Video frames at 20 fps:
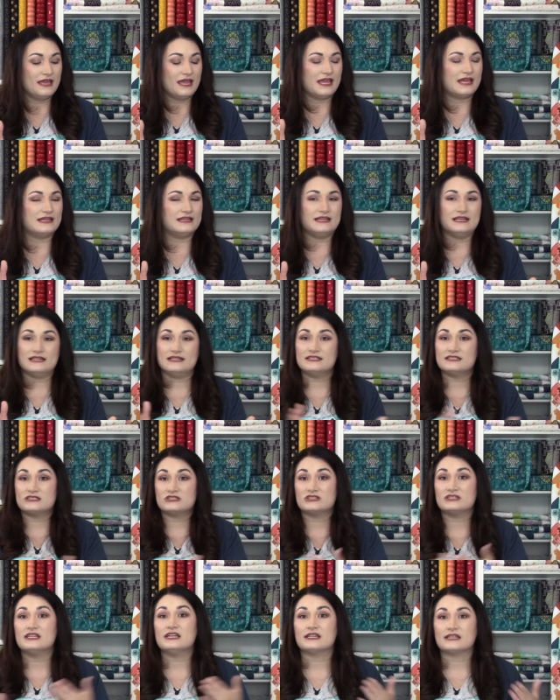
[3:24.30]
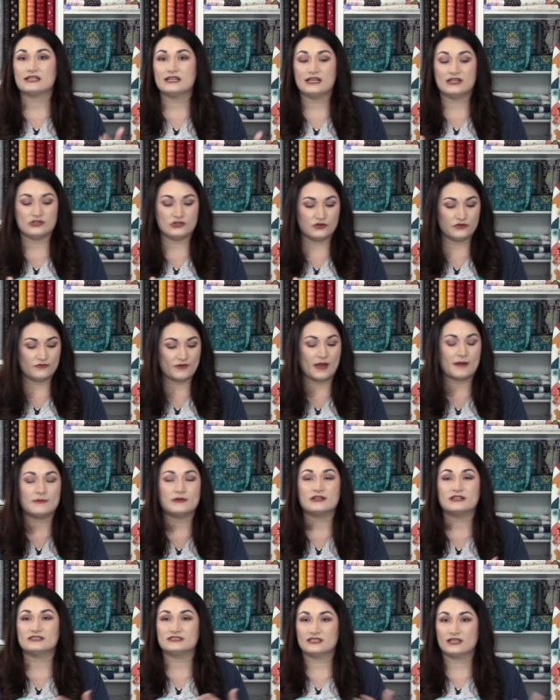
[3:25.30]
and it is slick and your
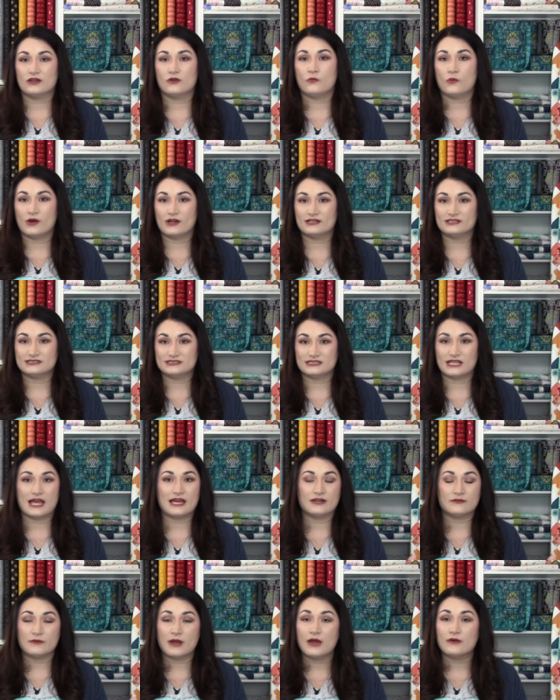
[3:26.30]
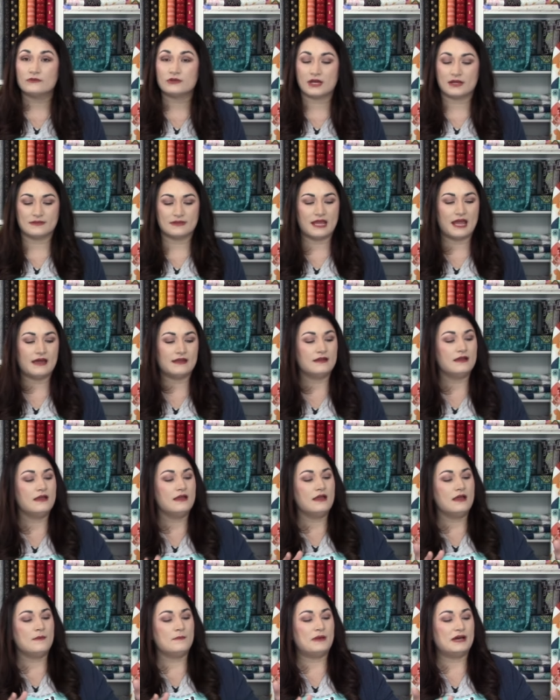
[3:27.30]
fabric is gonna wanna slide around on that.
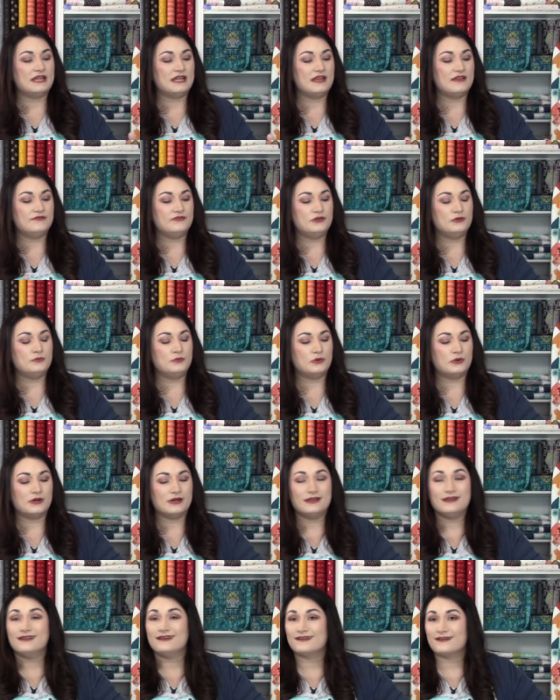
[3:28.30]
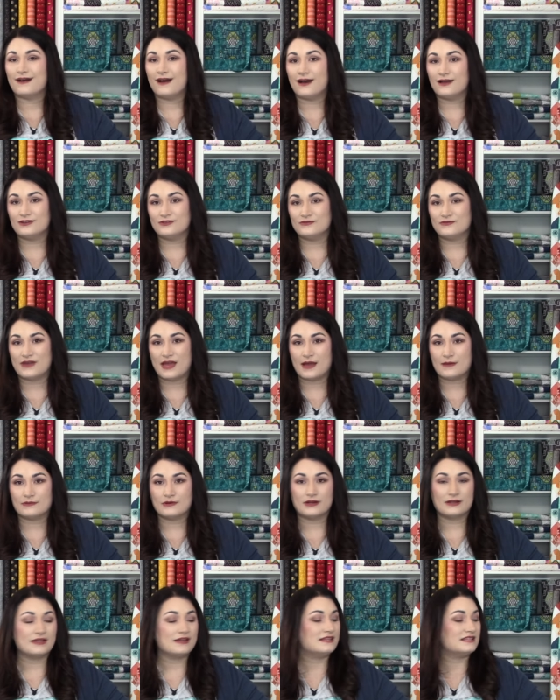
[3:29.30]
But if you put cotton
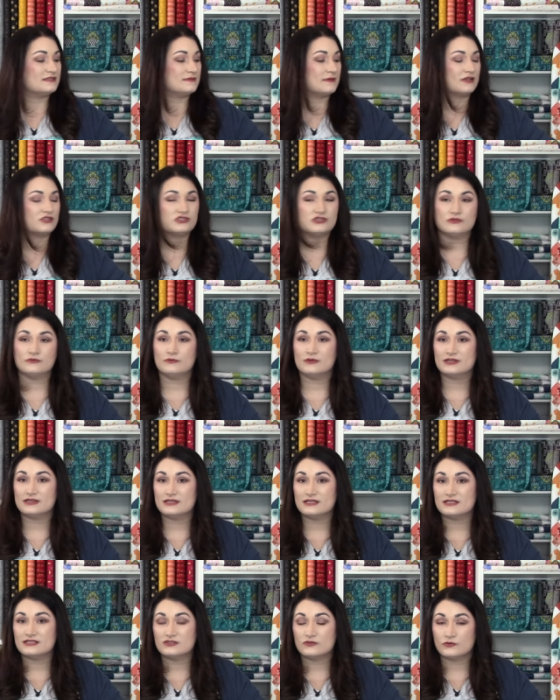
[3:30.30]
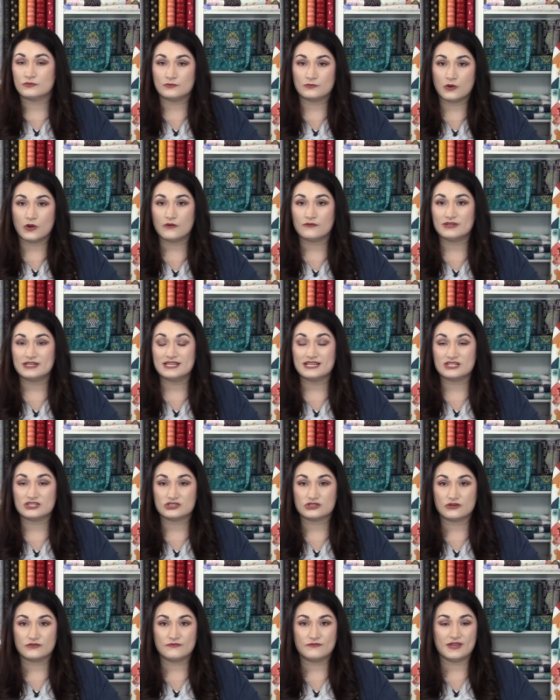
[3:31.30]
fabric, especially with this woven
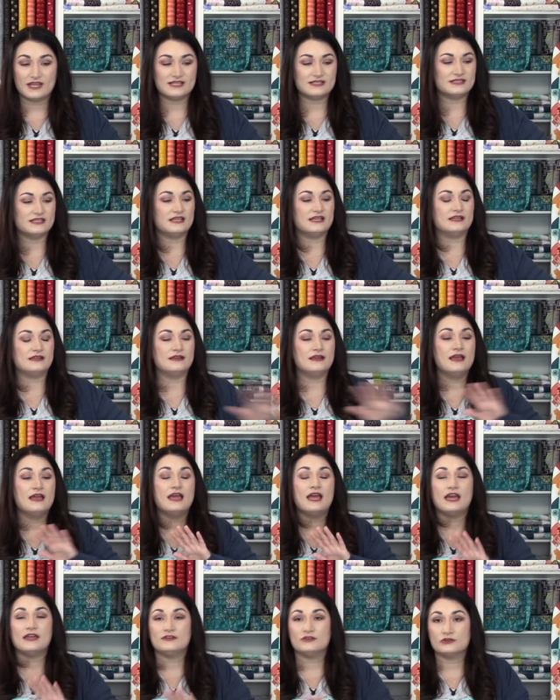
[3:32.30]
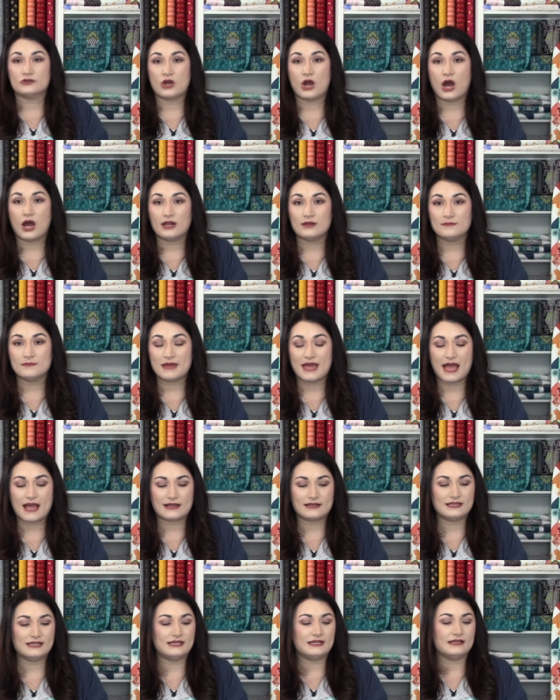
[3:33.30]
interfacing and your cotton
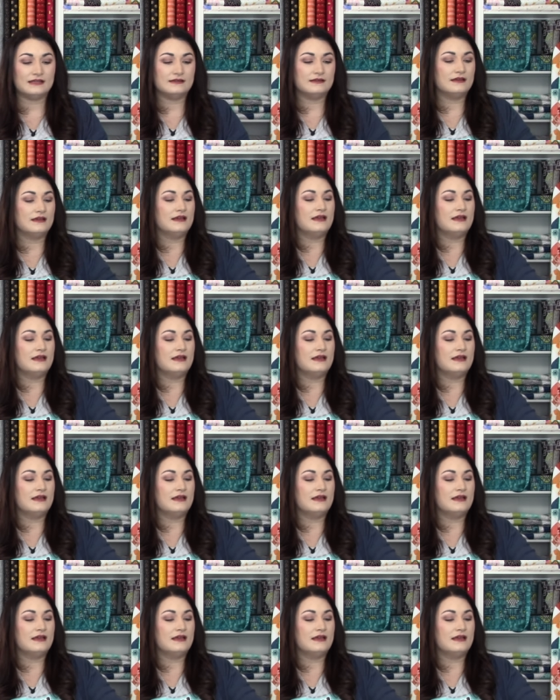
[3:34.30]
backing,